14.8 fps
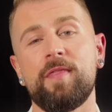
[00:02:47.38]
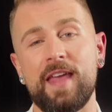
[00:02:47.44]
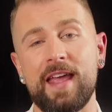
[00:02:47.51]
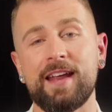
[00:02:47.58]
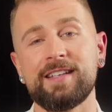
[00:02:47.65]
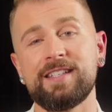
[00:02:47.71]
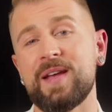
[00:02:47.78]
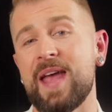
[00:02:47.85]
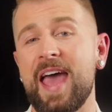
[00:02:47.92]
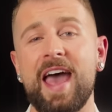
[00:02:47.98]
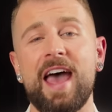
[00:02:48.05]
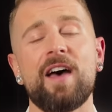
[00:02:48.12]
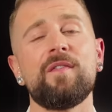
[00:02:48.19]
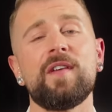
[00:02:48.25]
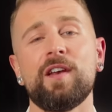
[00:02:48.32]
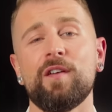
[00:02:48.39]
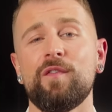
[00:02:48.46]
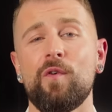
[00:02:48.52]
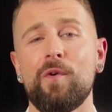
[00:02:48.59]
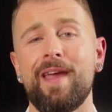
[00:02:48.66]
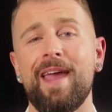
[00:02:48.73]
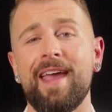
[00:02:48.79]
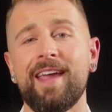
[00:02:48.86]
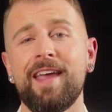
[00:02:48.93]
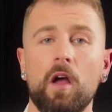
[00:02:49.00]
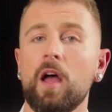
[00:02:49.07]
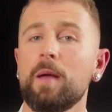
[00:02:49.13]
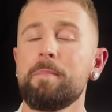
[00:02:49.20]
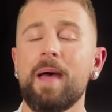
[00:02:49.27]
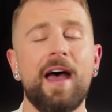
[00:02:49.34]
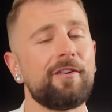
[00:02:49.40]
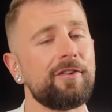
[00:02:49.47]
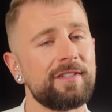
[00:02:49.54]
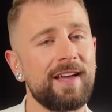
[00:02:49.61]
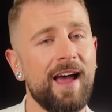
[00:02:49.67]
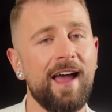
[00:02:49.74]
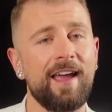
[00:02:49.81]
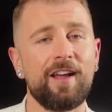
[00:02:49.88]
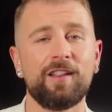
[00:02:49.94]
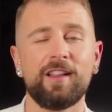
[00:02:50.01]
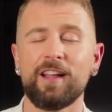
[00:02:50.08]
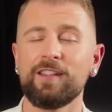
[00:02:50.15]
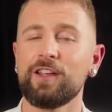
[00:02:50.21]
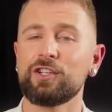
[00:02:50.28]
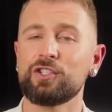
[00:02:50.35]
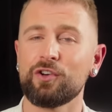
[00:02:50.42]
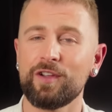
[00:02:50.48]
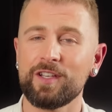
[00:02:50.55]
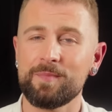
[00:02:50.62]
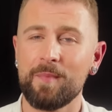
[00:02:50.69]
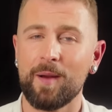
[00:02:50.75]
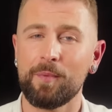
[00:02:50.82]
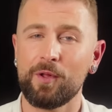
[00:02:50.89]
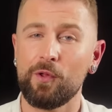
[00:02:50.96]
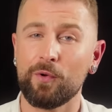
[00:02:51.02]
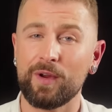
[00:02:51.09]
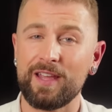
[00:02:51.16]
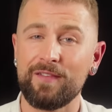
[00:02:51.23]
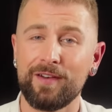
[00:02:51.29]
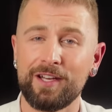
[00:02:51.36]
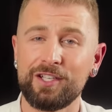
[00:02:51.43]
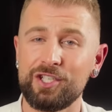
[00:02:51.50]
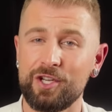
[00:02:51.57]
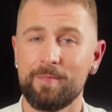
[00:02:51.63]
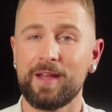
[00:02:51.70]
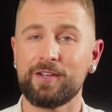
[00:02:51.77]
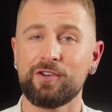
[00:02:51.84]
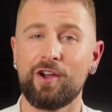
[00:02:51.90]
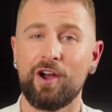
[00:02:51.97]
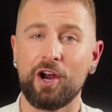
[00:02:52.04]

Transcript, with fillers: thing to have in a foyer. A patterned tile, a luxurious marble, or even a geometric